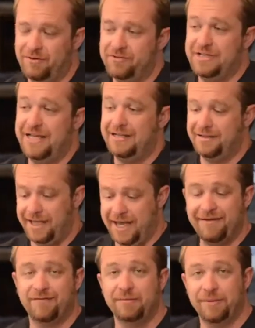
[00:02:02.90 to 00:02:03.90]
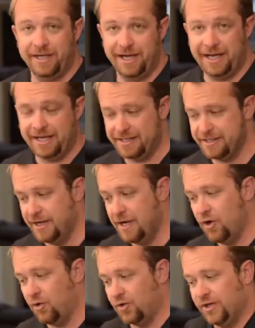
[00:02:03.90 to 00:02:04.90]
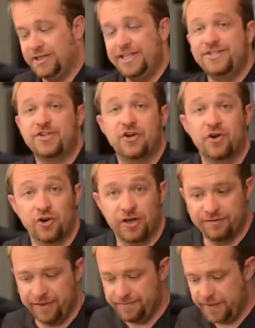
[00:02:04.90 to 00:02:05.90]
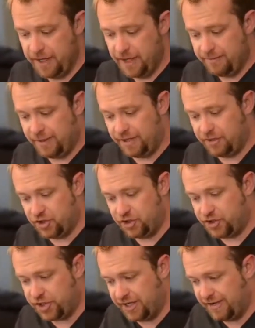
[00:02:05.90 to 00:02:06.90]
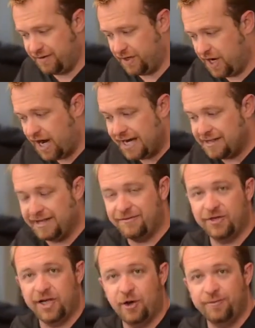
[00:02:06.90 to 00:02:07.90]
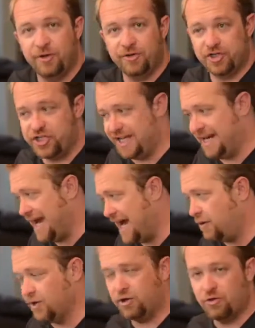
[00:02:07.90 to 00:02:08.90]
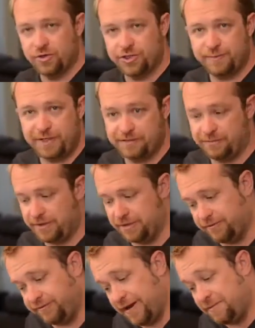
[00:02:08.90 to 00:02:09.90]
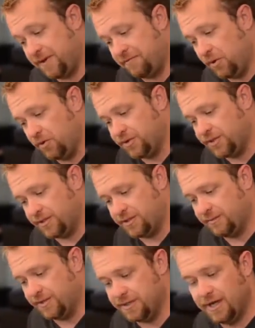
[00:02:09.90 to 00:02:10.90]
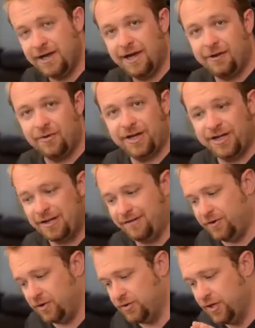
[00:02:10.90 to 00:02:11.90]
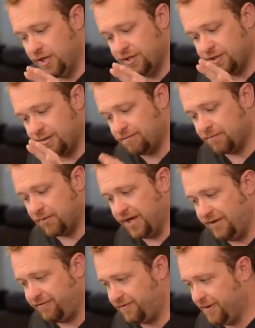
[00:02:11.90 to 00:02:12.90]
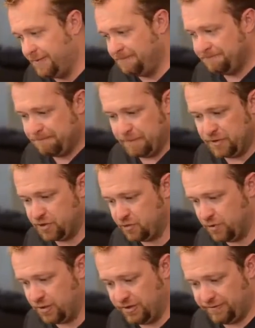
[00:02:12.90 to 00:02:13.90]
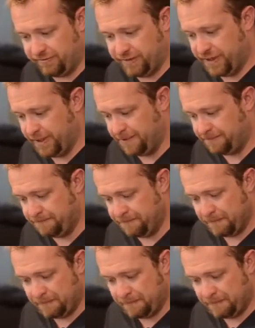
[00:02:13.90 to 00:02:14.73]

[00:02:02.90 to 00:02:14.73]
Most likely everybody has, or at least heard of it. But just to give it a high level to help you understand how it corresponds with what the 5-Minute Mogul system is, I want to give you some brief sort of